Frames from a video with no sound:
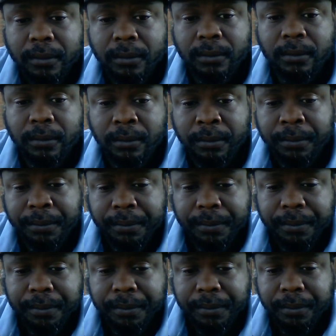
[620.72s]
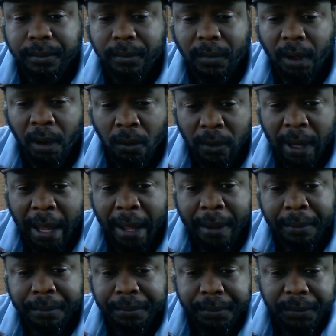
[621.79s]

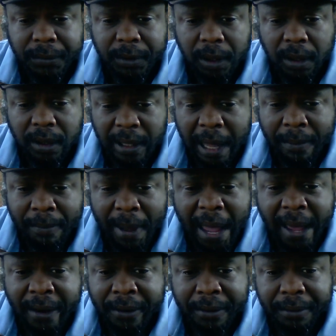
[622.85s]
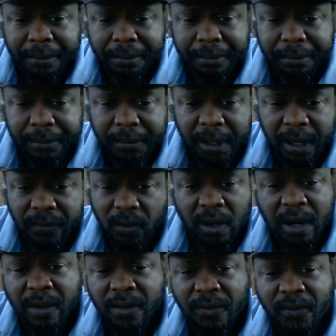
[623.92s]
Okay? That matter.
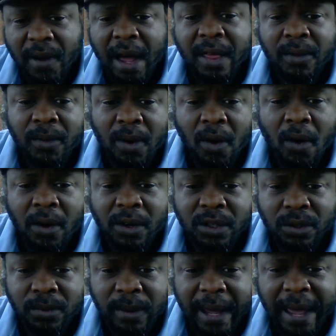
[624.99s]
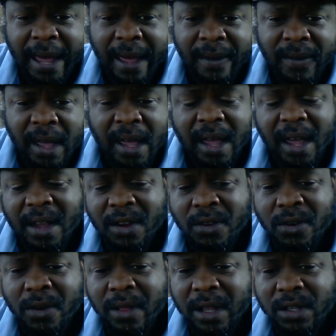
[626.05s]
You love the Father with all that you have, and you
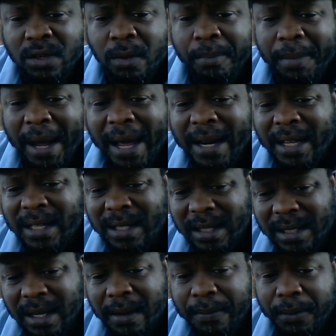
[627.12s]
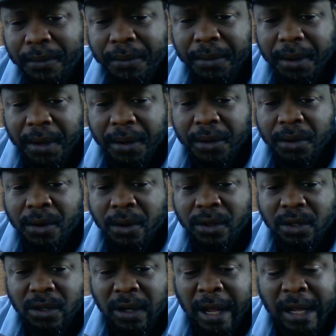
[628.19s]
know that your body is a temple. You know
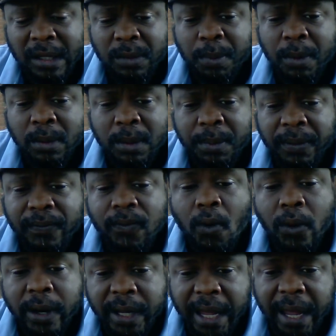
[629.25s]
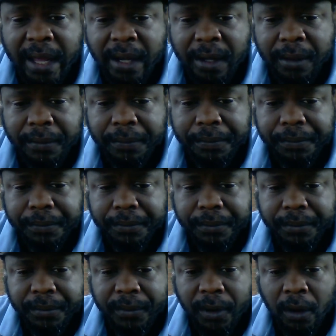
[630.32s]
that you're not supposed to be fornicating.
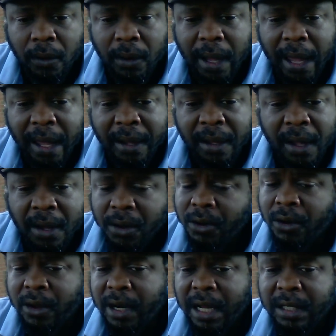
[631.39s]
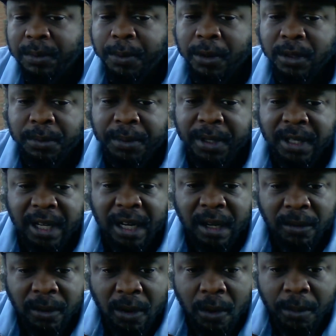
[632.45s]
Okay? You know you're not supposed to be
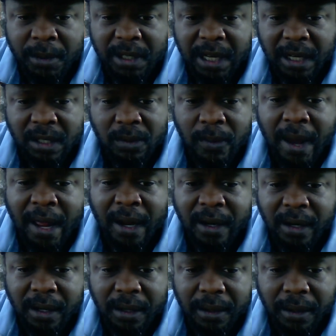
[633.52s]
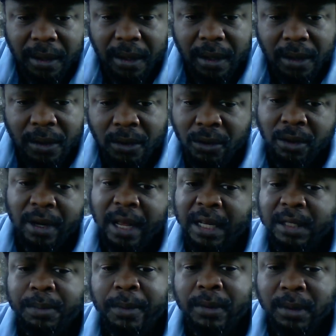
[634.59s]
dealing with homosexuality. You know you're not
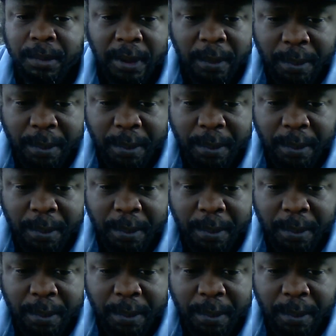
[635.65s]
supposed to be a